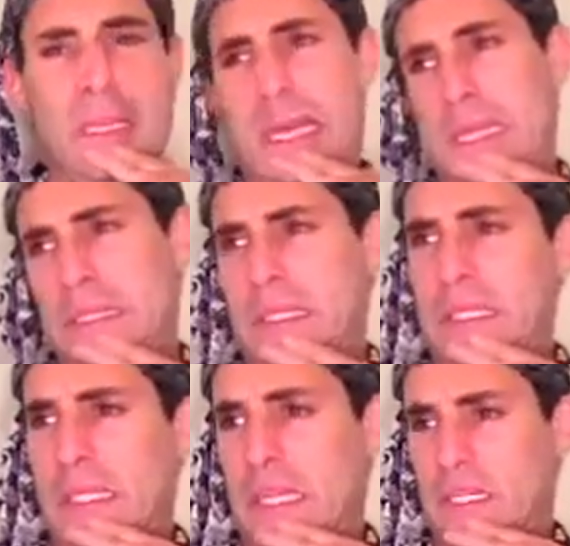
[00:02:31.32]
I
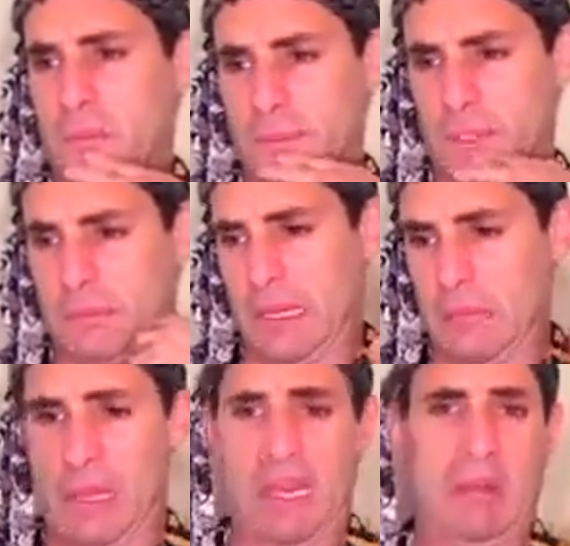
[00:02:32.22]
still cannot put my
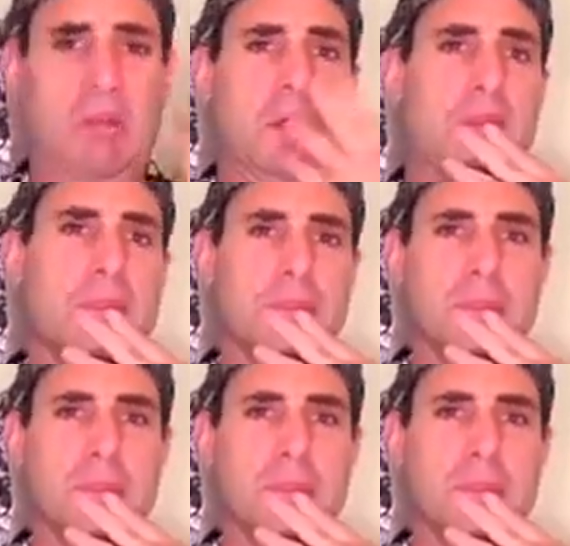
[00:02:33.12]
mind around it,